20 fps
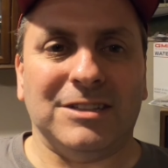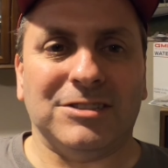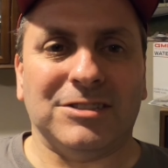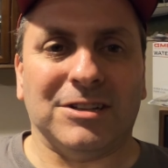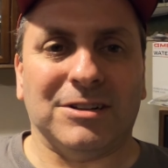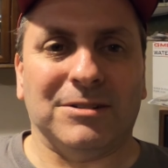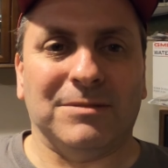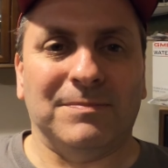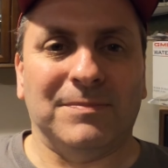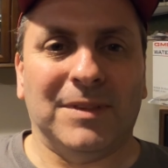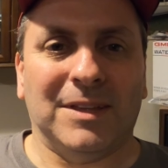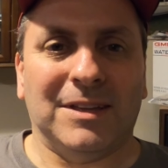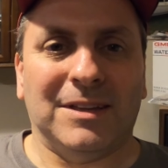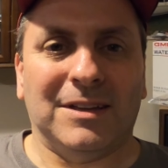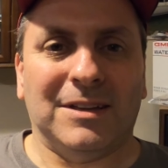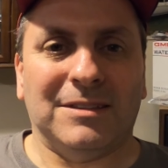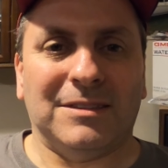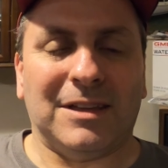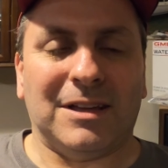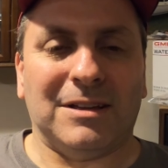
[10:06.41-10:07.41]
So
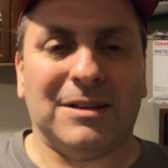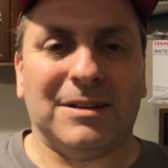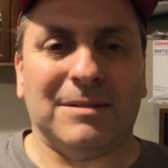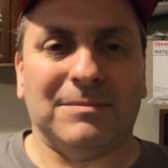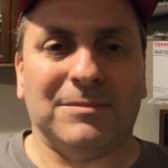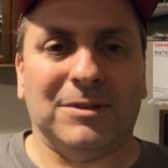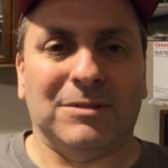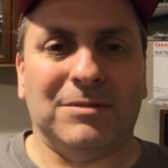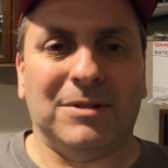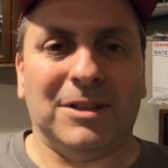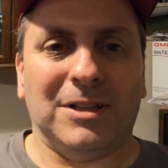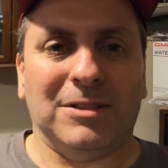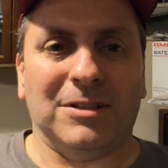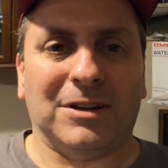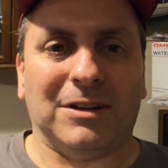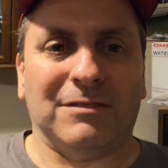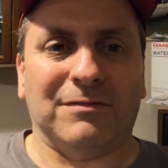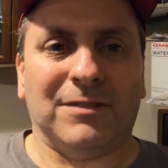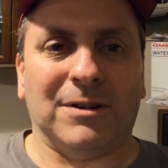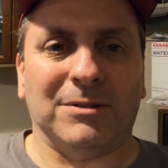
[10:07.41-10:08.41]
I'm really
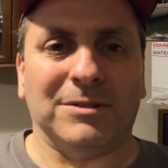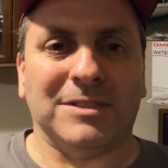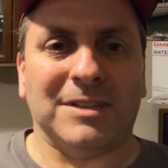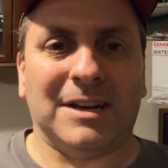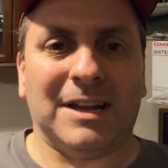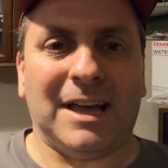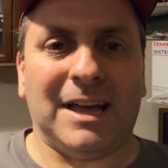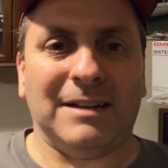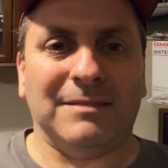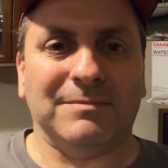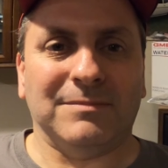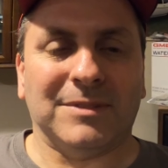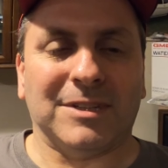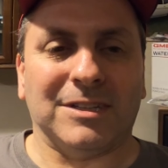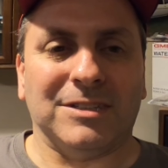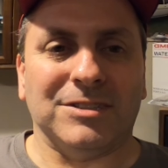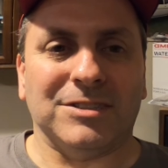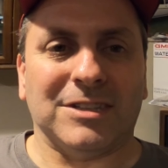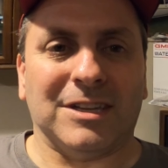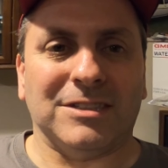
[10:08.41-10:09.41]
looking forward to that.
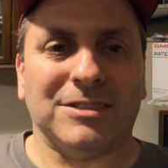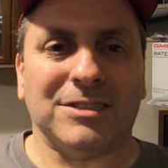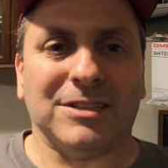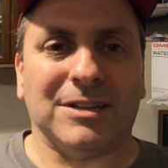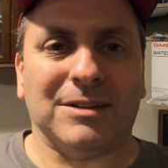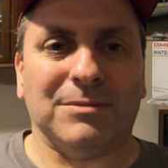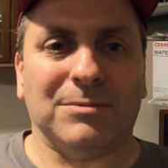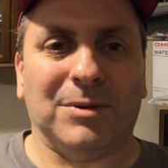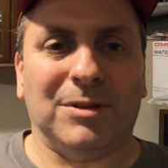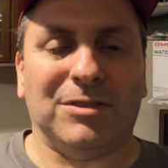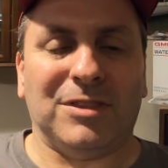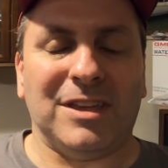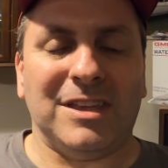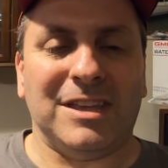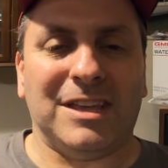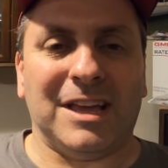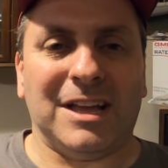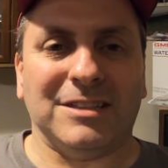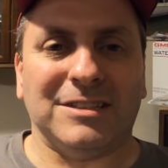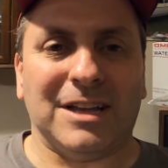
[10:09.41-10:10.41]
because that's one thing you
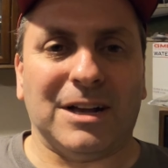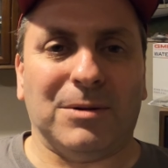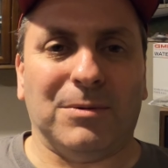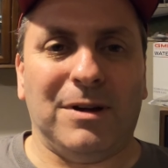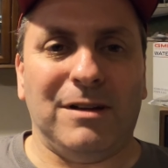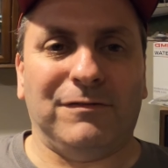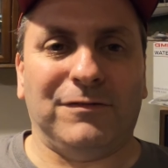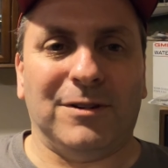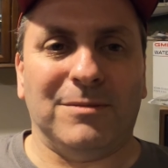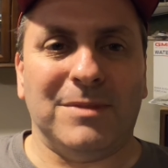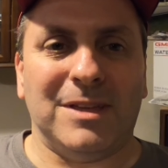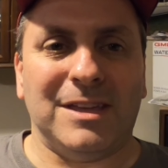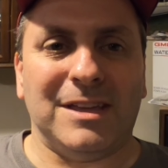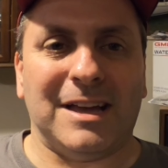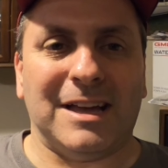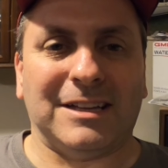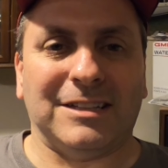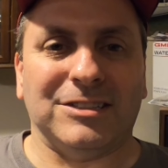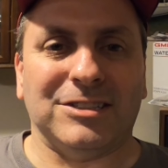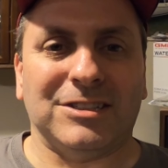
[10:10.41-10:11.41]
can't take away from me.
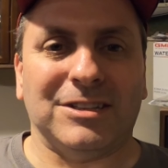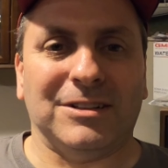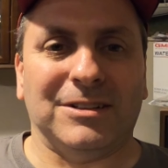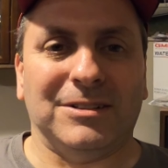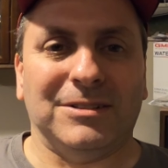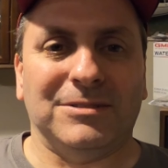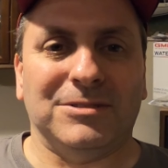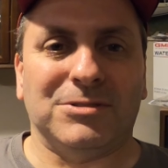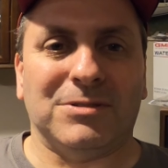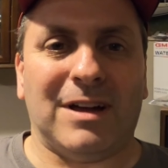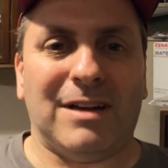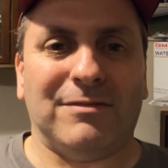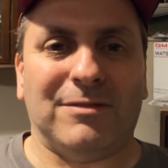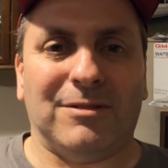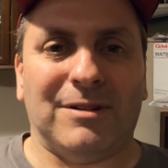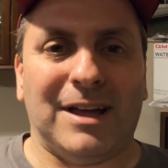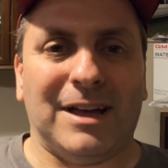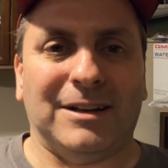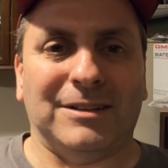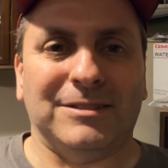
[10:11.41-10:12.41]
I can still drive
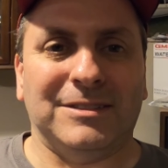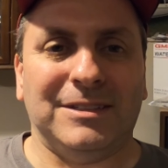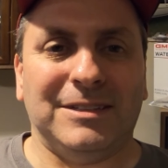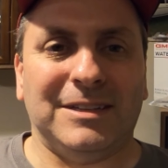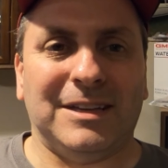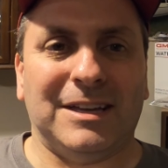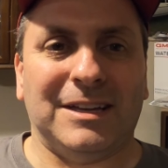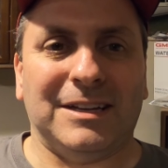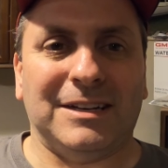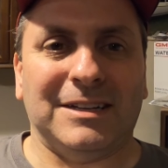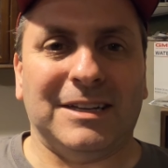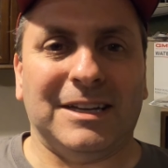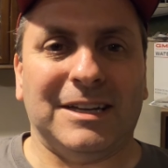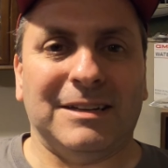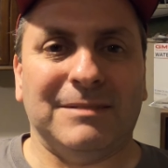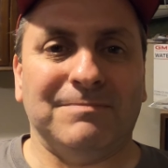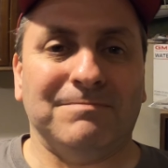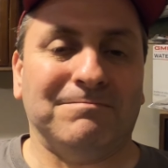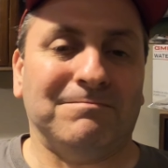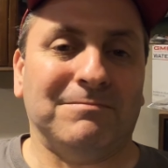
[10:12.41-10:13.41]
around, and
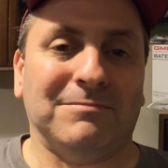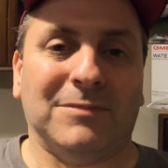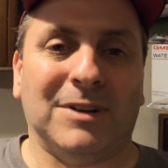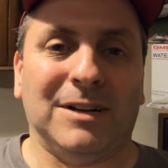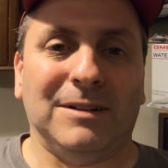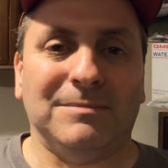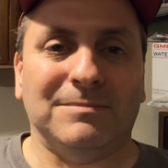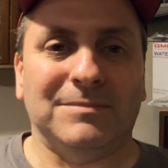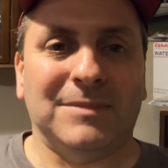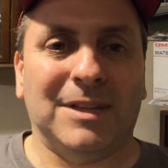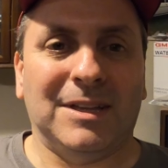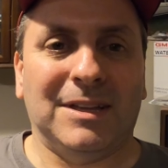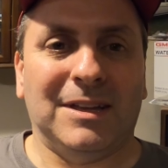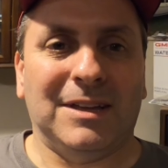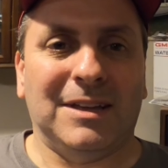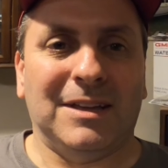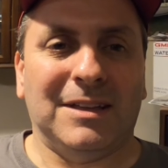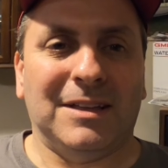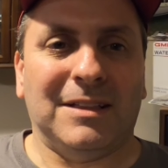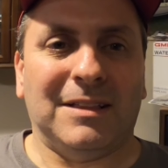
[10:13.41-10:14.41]
well,
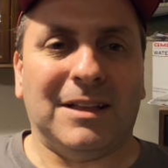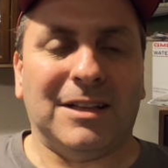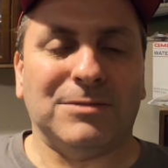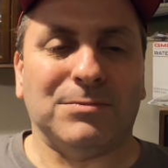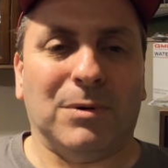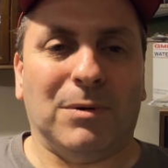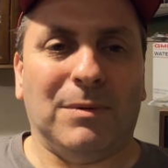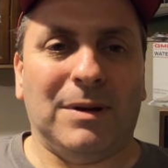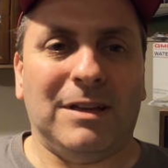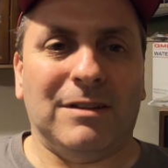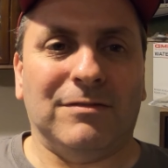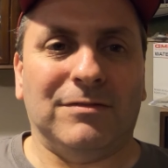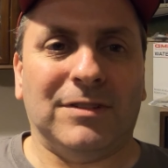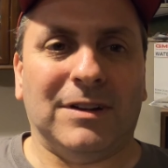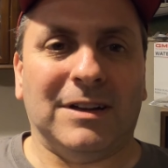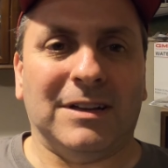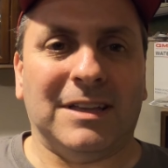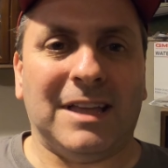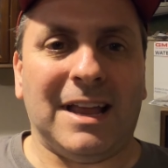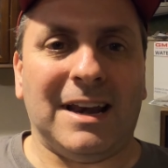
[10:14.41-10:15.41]
that's one way of
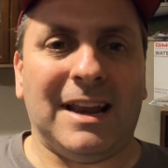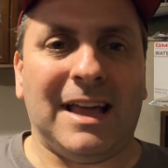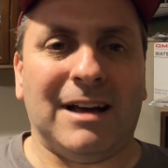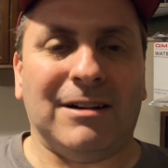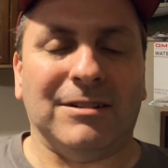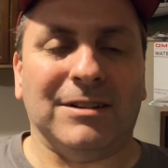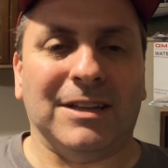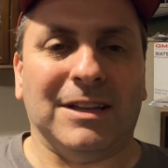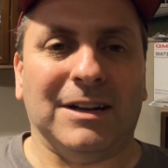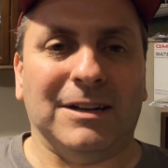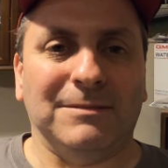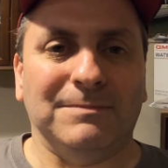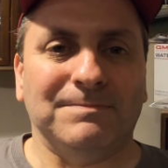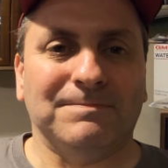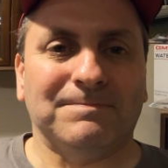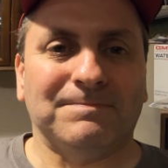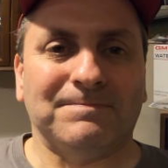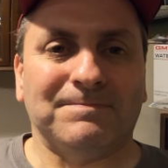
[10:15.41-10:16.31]
getting out, you know.